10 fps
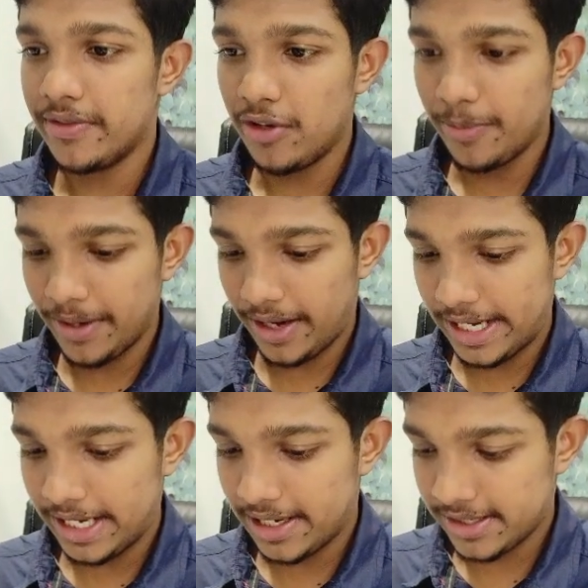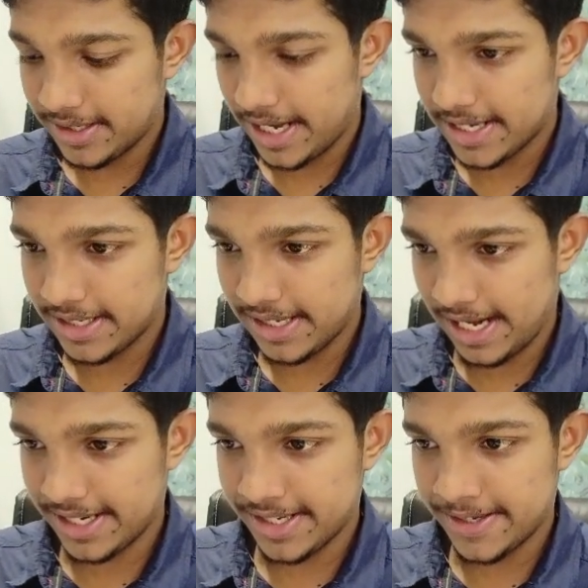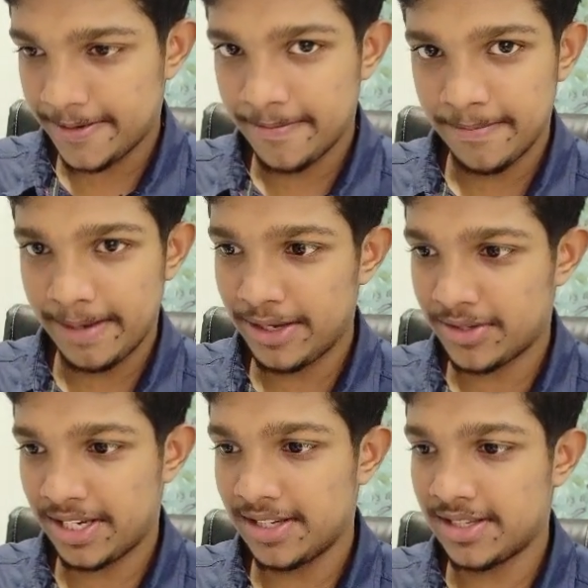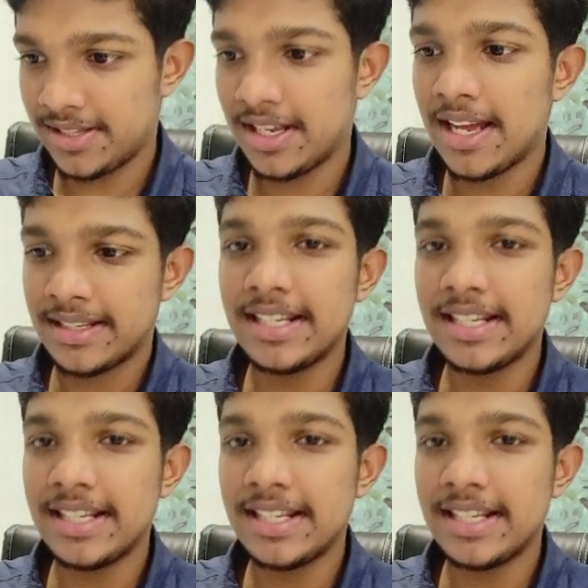we would be writing it as css / main.css.